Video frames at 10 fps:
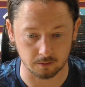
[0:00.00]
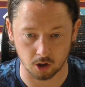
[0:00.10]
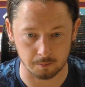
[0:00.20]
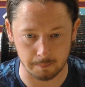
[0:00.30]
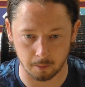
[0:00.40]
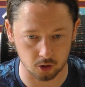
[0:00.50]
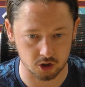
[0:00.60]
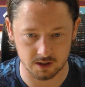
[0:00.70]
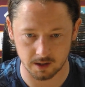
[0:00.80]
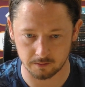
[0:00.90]
You've got to be
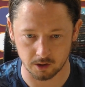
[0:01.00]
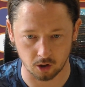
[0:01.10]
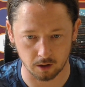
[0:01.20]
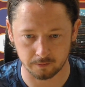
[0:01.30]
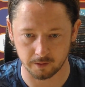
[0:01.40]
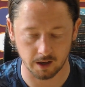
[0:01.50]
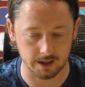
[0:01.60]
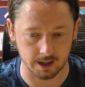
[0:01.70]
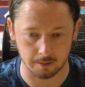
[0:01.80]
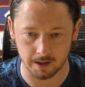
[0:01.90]
positive. You've got to feel
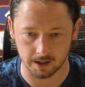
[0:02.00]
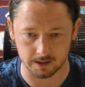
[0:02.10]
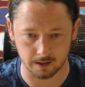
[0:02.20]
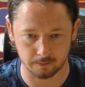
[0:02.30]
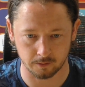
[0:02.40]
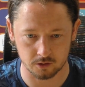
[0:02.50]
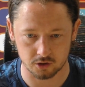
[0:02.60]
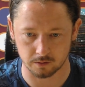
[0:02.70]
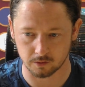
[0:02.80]
like you can make a difference.